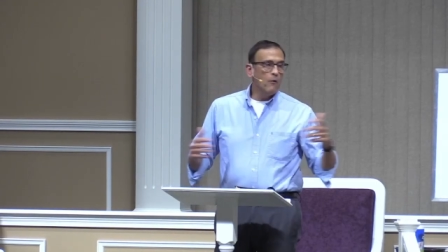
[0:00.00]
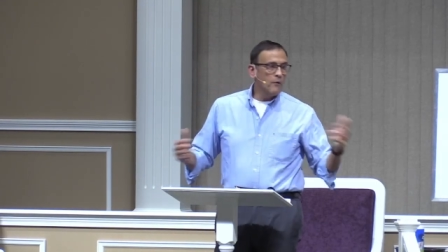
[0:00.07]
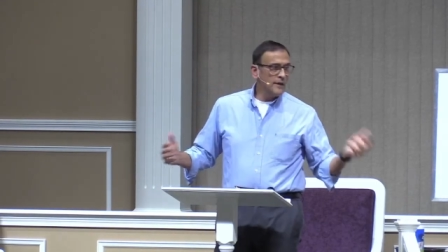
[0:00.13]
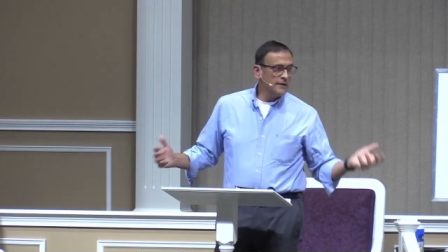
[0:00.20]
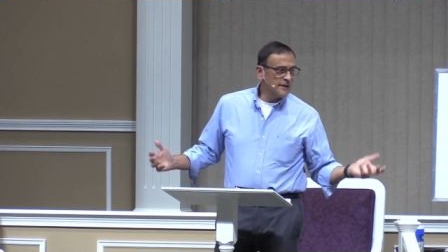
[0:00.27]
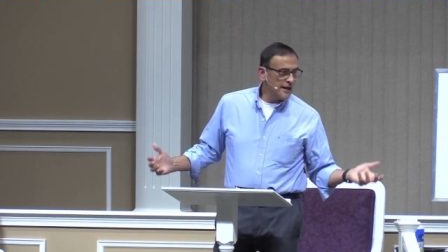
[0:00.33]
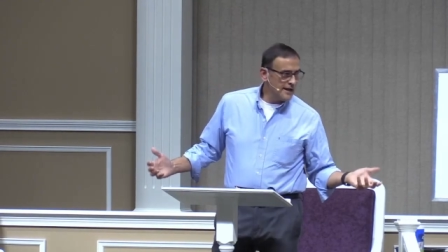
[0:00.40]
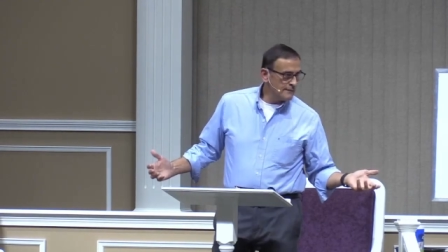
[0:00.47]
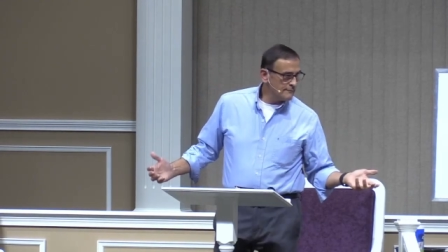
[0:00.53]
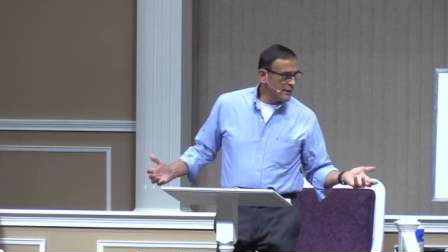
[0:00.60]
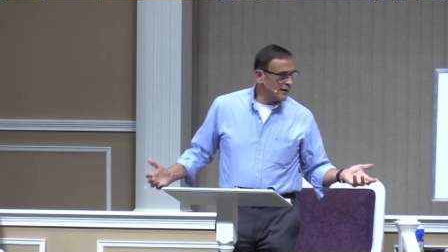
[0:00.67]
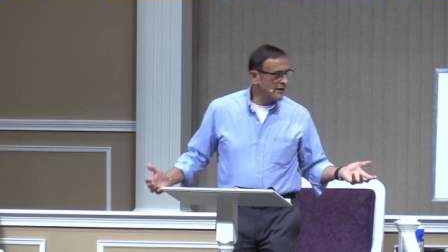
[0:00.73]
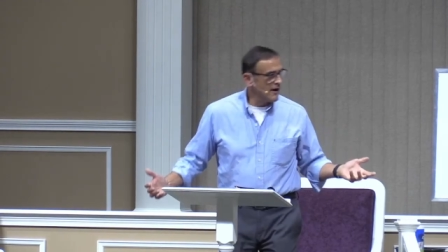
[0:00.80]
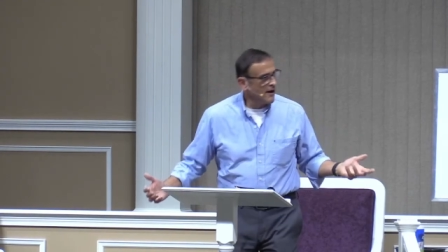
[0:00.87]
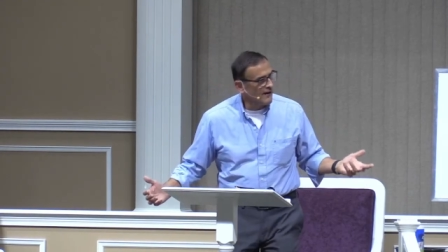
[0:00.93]
we like
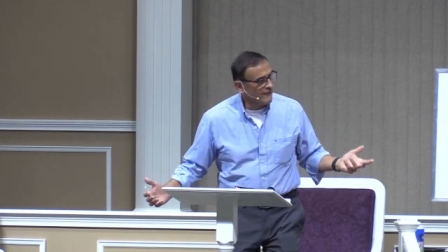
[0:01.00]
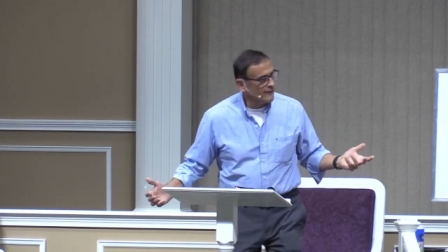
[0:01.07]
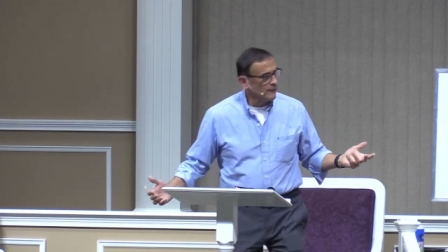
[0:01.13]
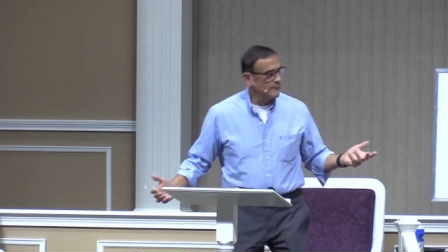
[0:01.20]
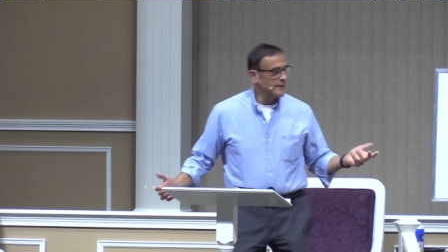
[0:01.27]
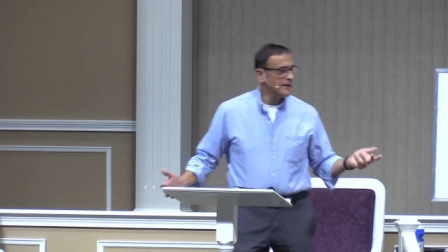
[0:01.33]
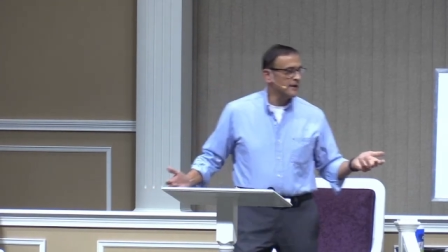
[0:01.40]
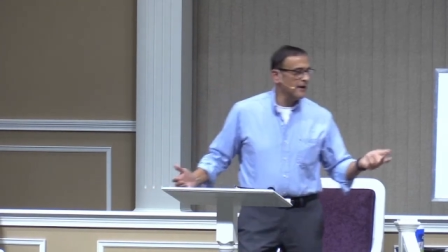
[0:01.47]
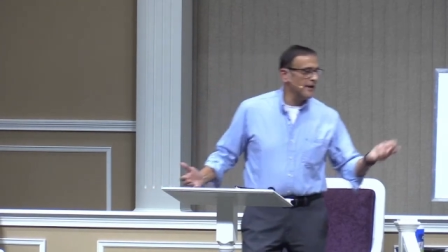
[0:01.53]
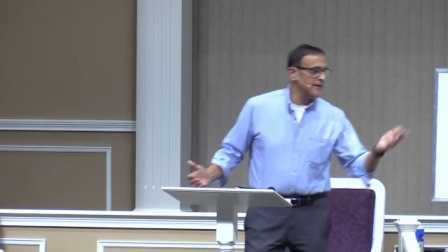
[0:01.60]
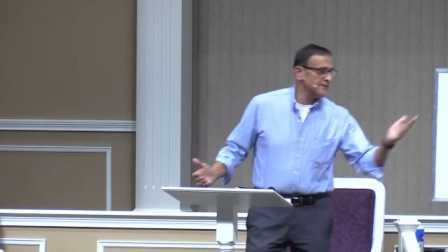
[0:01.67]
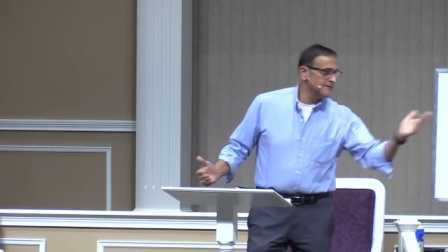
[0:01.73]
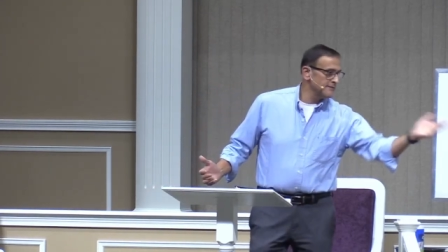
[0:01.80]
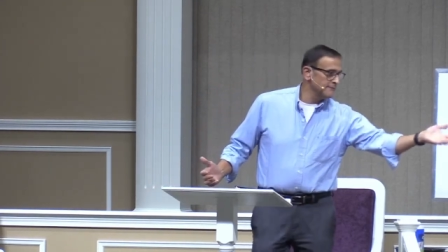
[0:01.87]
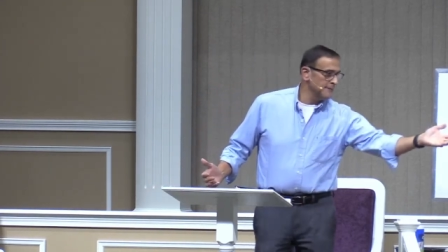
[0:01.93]
MacArthur
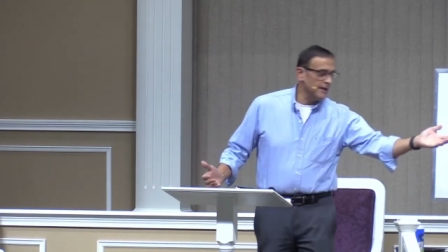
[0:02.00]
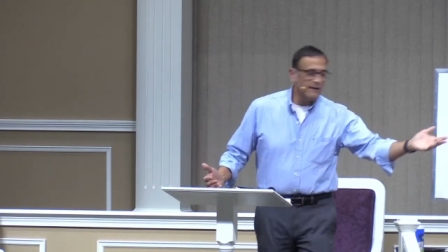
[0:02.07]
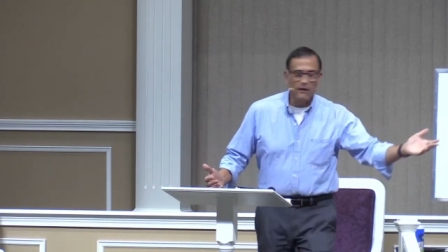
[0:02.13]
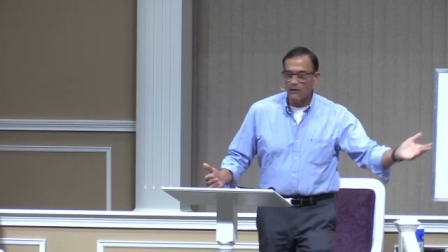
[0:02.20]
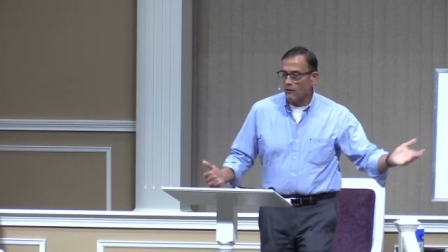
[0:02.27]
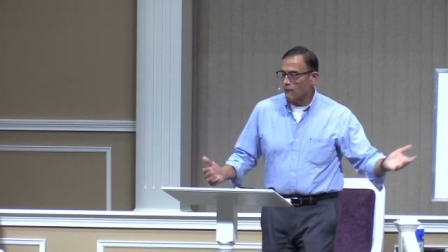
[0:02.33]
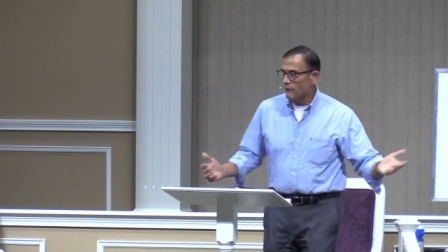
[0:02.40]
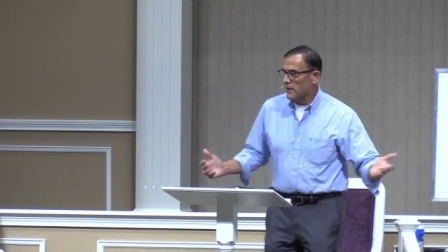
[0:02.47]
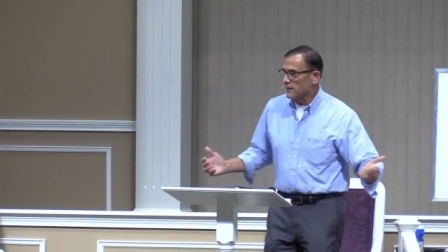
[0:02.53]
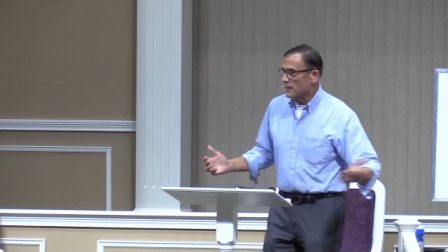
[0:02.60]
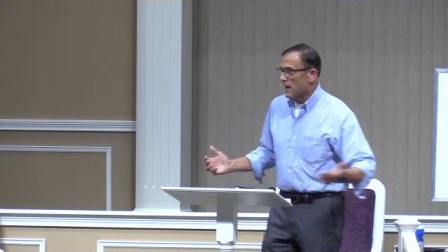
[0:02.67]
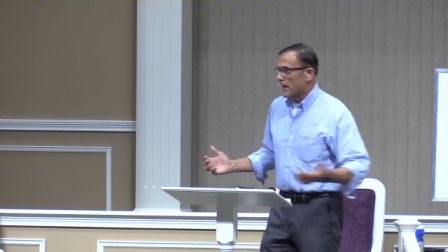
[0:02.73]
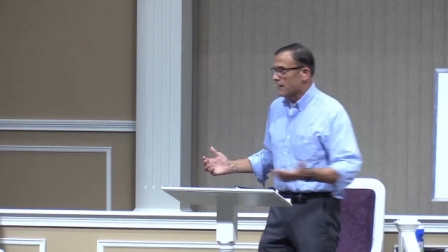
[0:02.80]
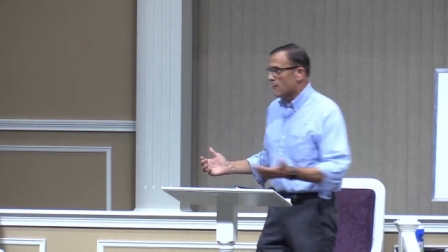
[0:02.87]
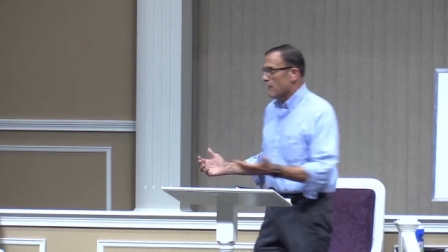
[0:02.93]
because, we, or we like